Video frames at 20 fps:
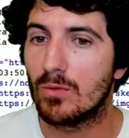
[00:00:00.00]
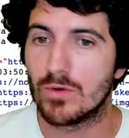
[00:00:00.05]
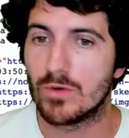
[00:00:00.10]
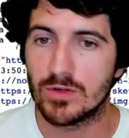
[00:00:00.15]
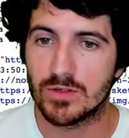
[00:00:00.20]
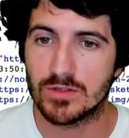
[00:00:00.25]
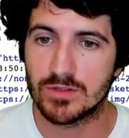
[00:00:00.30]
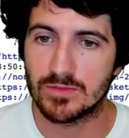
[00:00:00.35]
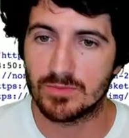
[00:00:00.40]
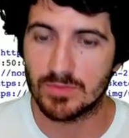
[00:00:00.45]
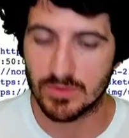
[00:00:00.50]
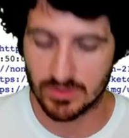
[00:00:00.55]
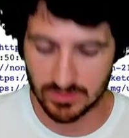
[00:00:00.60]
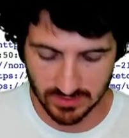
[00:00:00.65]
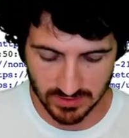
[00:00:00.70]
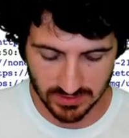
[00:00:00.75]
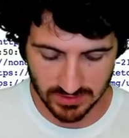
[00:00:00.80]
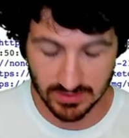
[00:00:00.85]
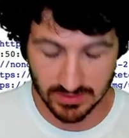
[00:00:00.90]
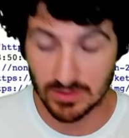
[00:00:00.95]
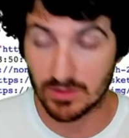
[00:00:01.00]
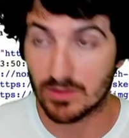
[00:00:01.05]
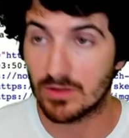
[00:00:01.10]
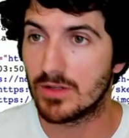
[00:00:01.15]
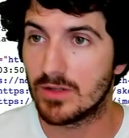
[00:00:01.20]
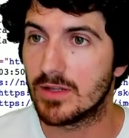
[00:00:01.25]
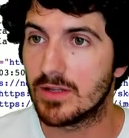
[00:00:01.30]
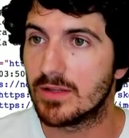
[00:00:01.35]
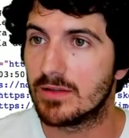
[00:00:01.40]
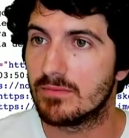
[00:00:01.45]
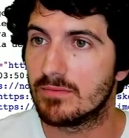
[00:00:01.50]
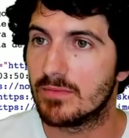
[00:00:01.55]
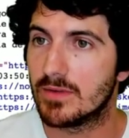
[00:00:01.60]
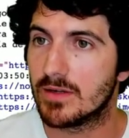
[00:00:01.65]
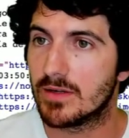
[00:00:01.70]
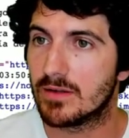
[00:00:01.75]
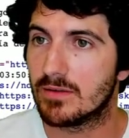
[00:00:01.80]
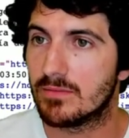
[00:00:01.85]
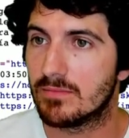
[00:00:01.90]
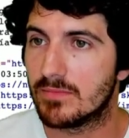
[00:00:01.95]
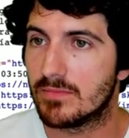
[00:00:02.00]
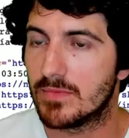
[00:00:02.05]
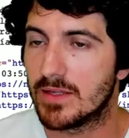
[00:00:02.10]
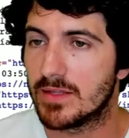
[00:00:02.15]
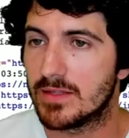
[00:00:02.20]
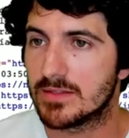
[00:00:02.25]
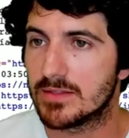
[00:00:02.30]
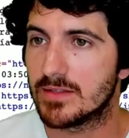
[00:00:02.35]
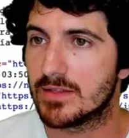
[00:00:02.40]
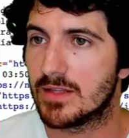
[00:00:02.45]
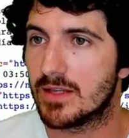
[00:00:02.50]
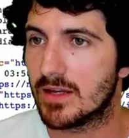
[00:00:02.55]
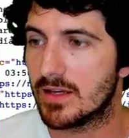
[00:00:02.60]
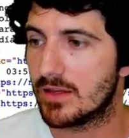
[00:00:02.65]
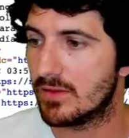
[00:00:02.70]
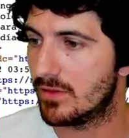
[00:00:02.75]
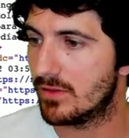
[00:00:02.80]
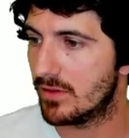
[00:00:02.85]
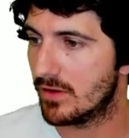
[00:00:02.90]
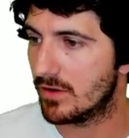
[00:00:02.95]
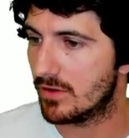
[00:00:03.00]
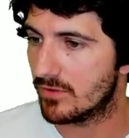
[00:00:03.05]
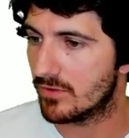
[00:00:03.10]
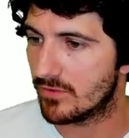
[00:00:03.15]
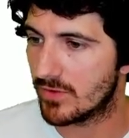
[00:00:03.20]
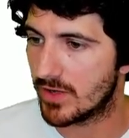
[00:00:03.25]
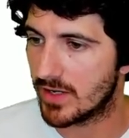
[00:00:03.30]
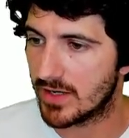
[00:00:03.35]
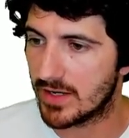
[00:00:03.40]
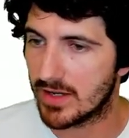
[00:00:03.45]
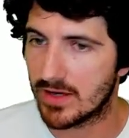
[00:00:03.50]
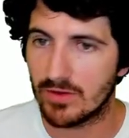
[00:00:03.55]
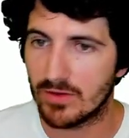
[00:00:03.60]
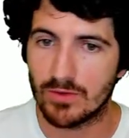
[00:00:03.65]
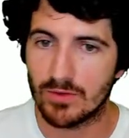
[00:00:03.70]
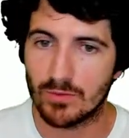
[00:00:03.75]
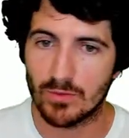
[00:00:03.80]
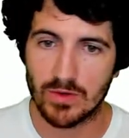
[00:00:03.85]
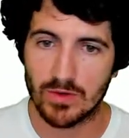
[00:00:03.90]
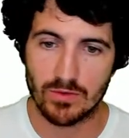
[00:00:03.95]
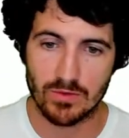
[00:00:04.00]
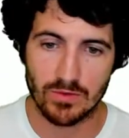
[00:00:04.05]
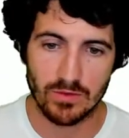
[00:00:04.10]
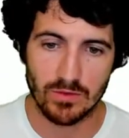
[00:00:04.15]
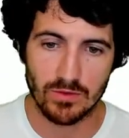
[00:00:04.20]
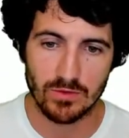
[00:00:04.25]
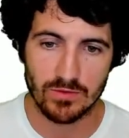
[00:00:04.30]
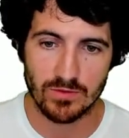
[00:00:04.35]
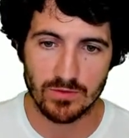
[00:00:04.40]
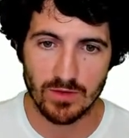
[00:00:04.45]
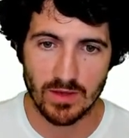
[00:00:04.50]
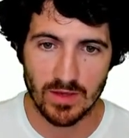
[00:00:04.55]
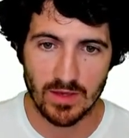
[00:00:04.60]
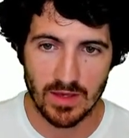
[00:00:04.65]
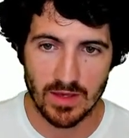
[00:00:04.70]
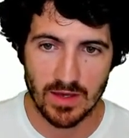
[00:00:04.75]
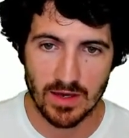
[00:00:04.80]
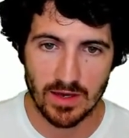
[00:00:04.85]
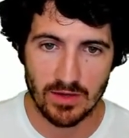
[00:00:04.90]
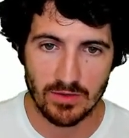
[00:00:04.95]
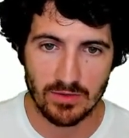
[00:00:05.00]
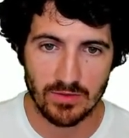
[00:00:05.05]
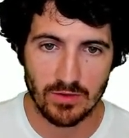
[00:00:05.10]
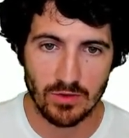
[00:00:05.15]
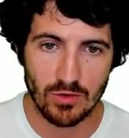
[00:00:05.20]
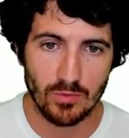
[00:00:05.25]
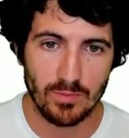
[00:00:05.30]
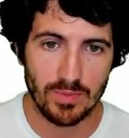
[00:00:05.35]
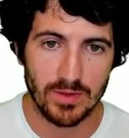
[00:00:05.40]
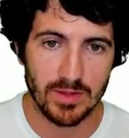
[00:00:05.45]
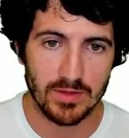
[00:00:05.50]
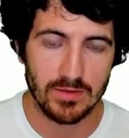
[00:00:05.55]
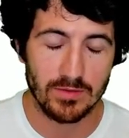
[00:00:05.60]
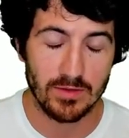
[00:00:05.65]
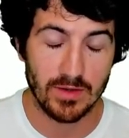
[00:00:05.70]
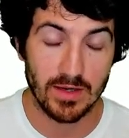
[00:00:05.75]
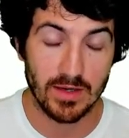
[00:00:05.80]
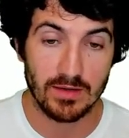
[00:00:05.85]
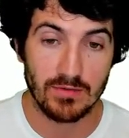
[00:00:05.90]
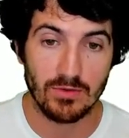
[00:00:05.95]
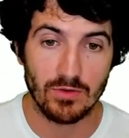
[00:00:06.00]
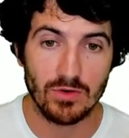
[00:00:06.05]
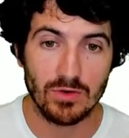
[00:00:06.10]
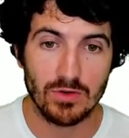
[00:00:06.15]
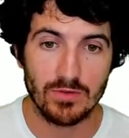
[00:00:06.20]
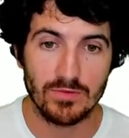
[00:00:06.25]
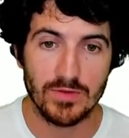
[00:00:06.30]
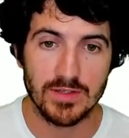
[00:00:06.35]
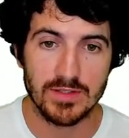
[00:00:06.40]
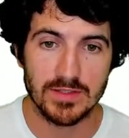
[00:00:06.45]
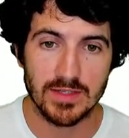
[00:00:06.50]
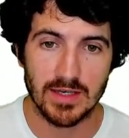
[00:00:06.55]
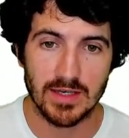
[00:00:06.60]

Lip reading: works, because it's the only dataset that I can think of right now that we could use out in the open. So I have all of these